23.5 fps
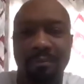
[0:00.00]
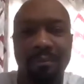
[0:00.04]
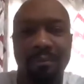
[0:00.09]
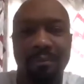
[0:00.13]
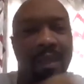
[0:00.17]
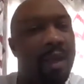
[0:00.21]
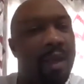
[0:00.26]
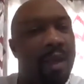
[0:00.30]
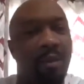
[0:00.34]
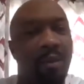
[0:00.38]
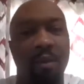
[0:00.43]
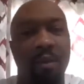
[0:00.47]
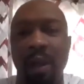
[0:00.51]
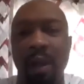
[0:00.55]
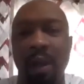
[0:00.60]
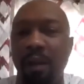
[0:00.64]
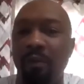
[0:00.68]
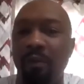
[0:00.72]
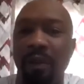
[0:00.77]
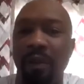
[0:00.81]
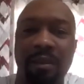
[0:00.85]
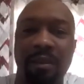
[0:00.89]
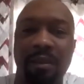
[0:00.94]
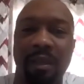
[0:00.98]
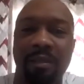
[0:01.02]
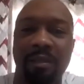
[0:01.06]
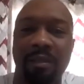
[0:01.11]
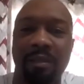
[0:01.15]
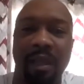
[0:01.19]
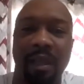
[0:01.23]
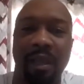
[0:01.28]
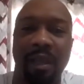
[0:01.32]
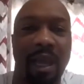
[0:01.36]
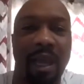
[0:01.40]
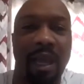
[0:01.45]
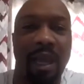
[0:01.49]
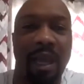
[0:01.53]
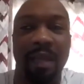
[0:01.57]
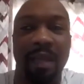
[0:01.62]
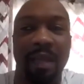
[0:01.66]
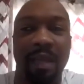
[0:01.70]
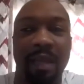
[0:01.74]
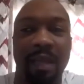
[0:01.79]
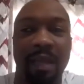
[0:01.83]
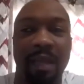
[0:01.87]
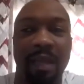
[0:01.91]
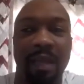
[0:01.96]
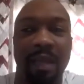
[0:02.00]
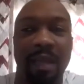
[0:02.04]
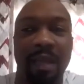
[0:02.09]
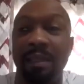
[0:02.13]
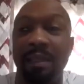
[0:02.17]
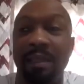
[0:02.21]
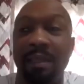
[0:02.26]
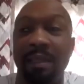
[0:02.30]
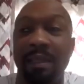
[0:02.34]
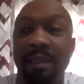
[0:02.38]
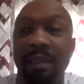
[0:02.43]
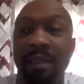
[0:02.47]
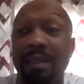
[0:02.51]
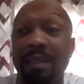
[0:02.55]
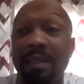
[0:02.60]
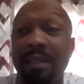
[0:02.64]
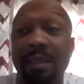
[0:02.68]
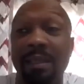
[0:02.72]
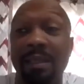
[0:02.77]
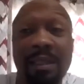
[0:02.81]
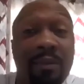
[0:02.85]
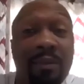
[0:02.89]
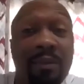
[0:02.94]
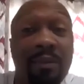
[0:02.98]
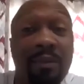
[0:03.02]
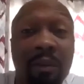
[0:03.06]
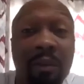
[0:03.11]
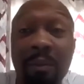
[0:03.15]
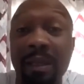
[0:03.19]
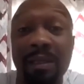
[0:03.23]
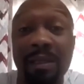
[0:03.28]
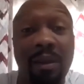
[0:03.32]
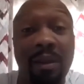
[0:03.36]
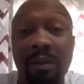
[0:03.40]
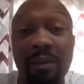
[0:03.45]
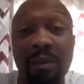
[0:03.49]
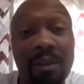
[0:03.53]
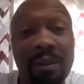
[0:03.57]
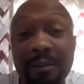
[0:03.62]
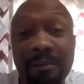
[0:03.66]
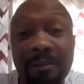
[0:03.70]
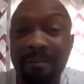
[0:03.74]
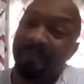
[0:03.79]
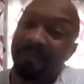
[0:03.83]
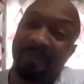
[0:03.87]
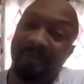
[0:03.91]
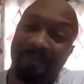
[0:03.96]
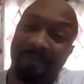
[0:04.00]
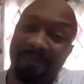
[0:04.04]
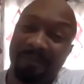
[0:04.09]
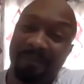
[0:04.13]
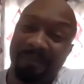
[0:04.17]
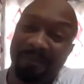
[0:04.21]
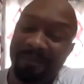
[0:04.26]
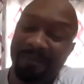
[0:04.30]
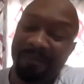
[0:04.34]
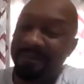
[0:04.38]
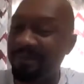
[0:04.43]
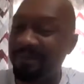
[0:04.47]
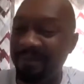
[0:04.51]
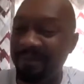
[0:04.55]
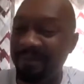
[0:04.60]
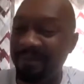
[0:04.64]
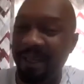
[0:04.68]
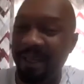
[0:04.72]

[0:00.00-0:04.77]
I go right over there and touch it. I had to see for myself. I'm that